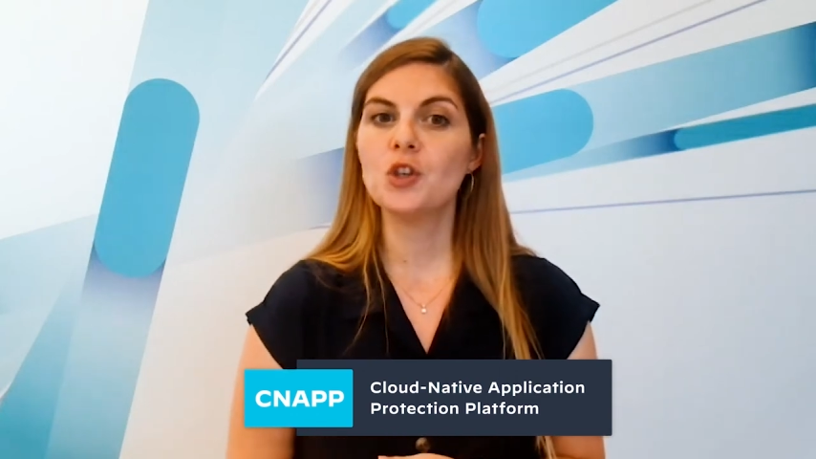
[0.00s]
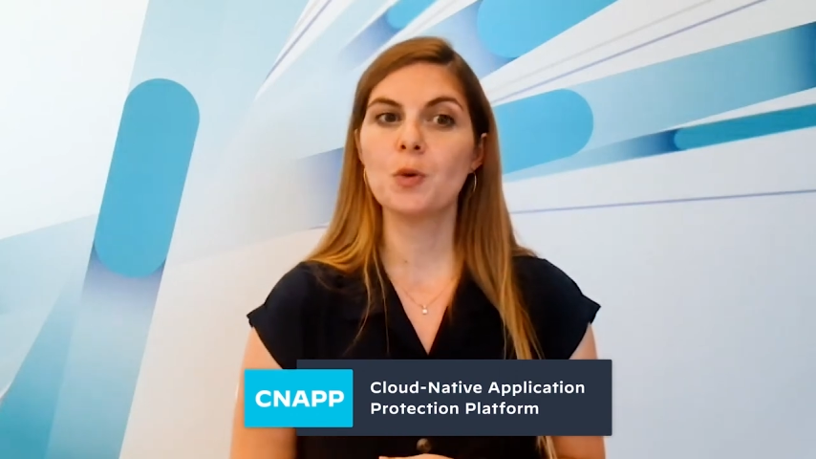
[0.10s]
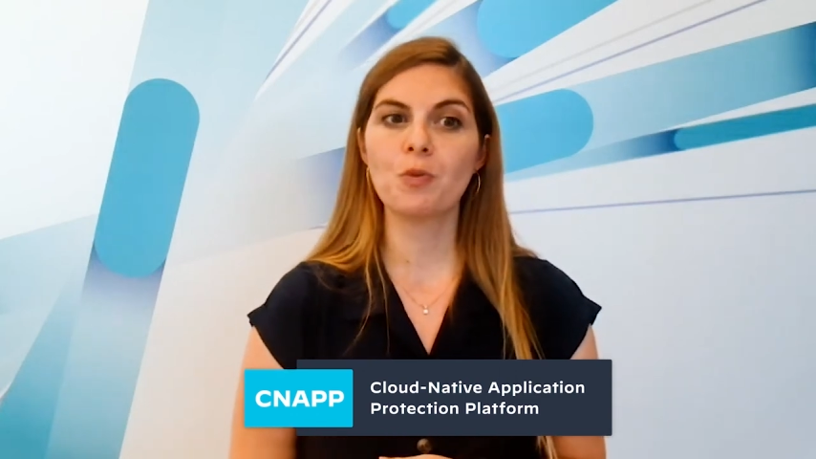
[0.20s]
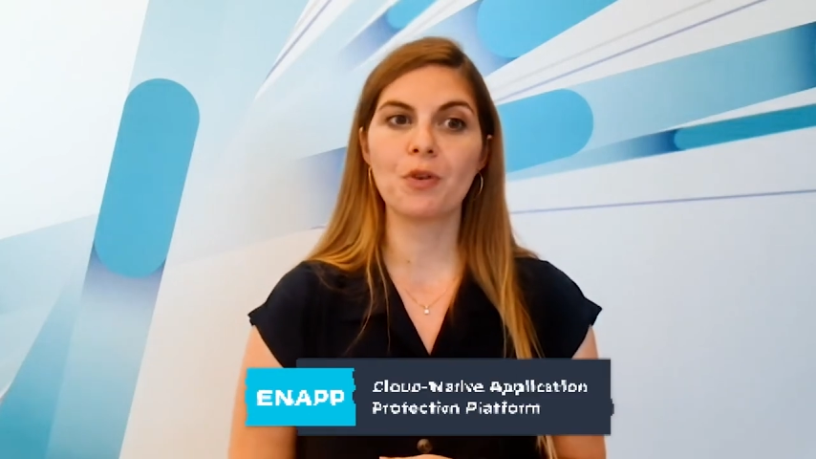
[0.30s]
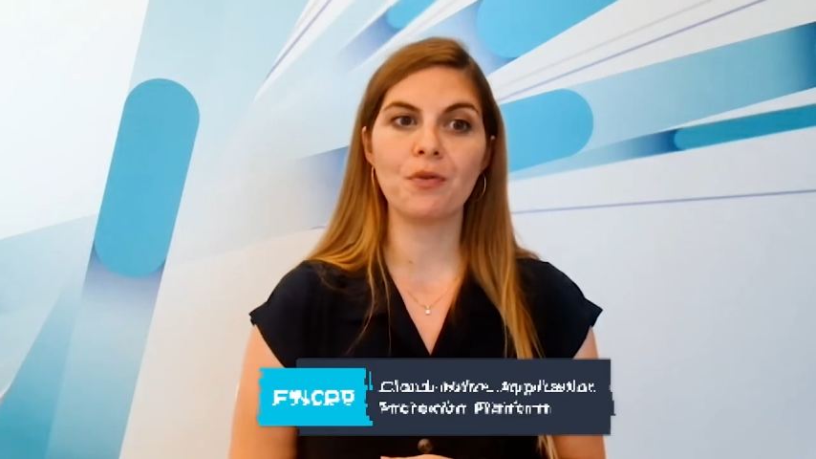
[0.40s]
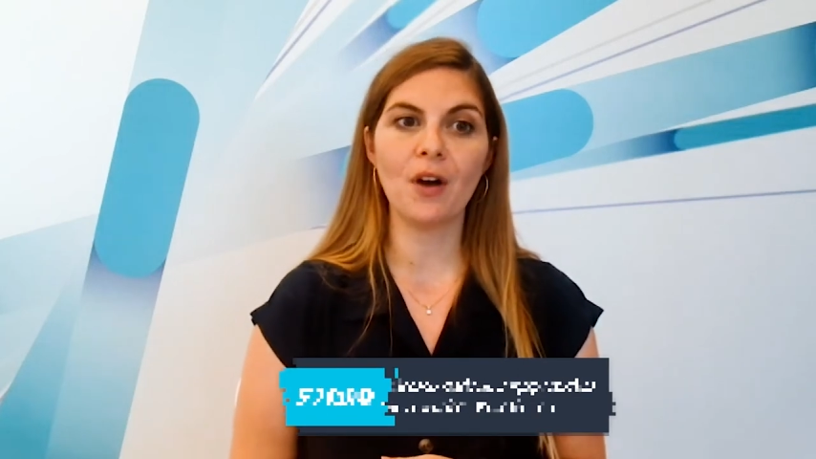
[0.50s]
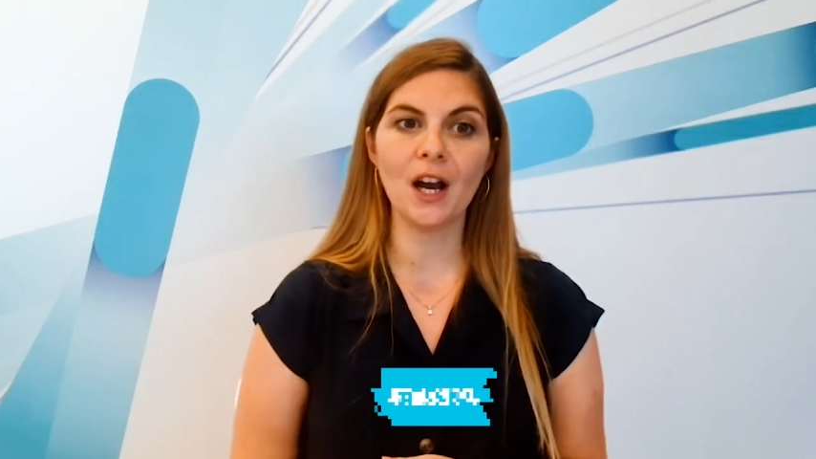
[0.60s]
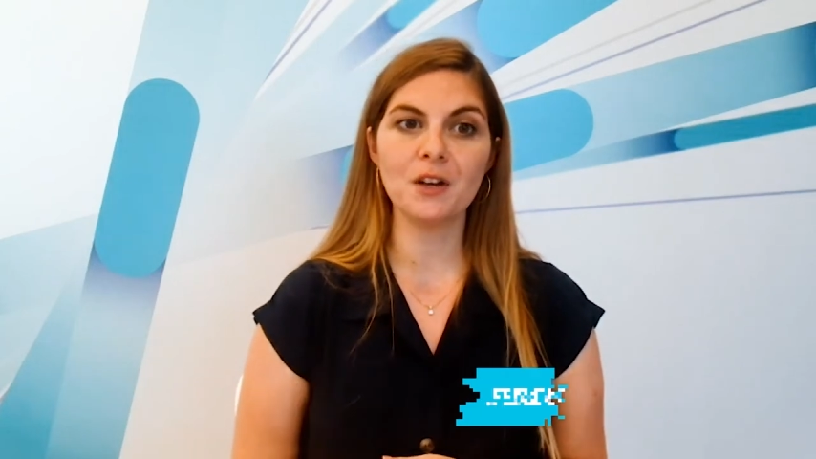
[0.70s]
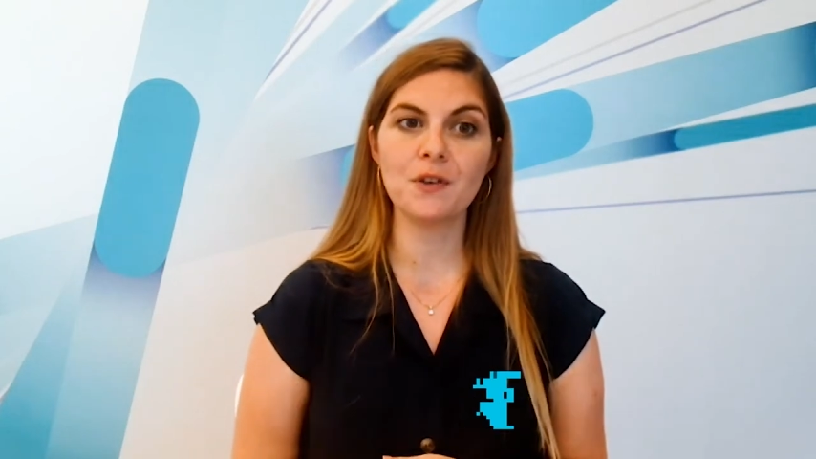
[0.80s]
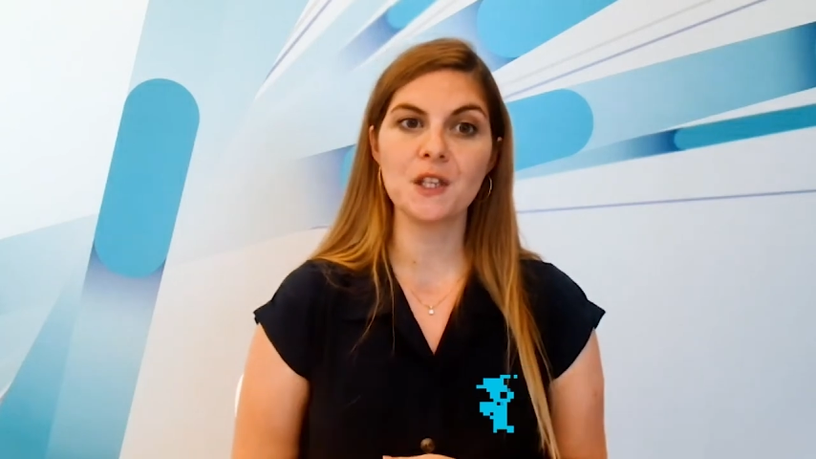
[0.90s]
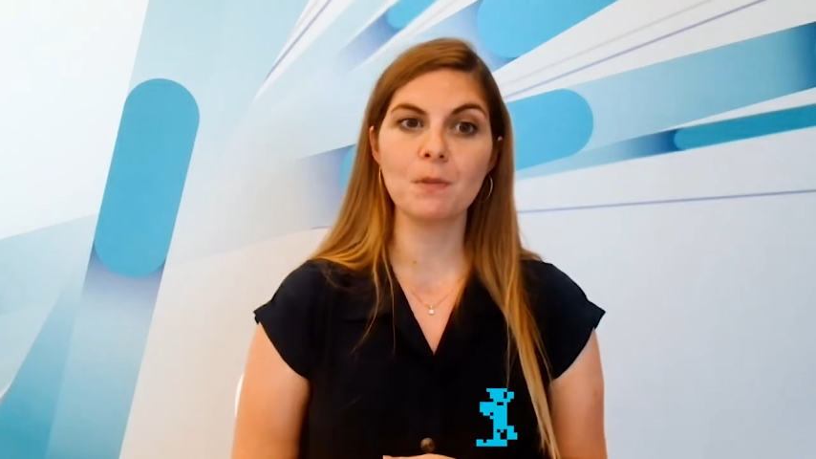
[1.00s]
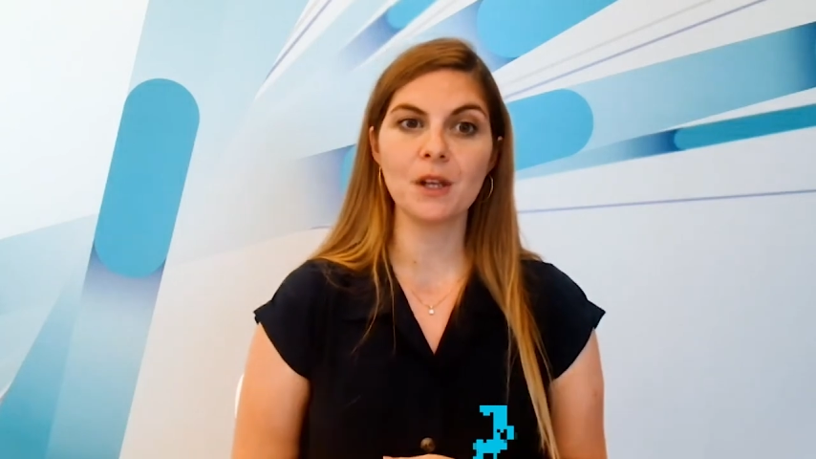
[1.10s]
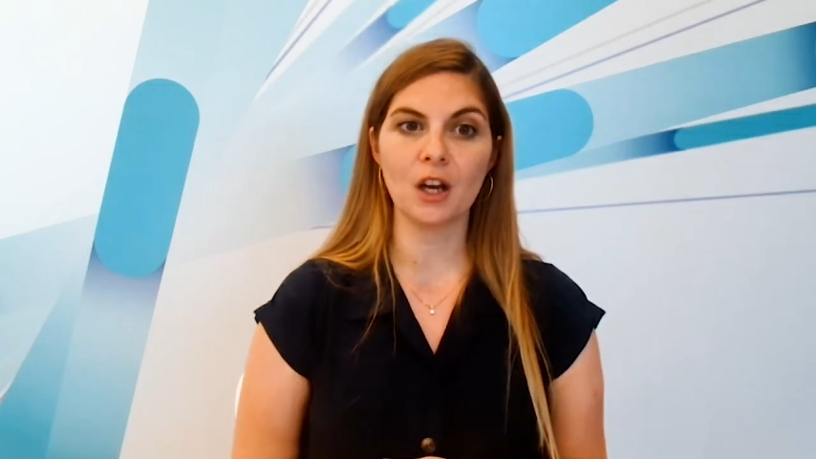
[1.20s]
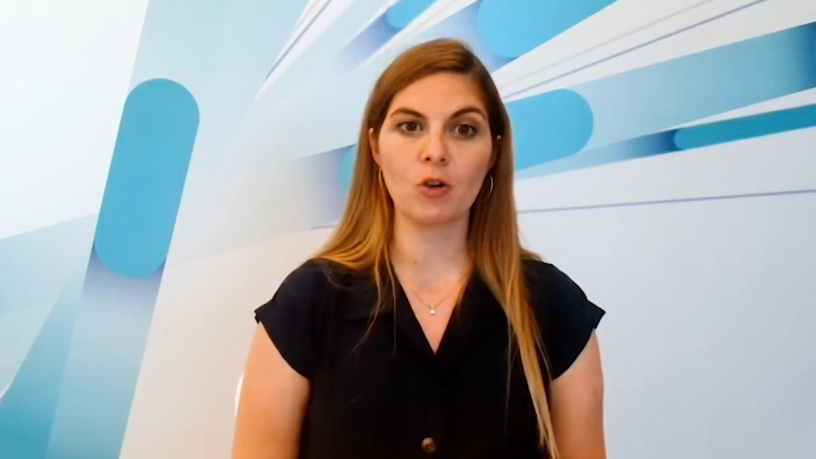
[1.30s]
to provide visibly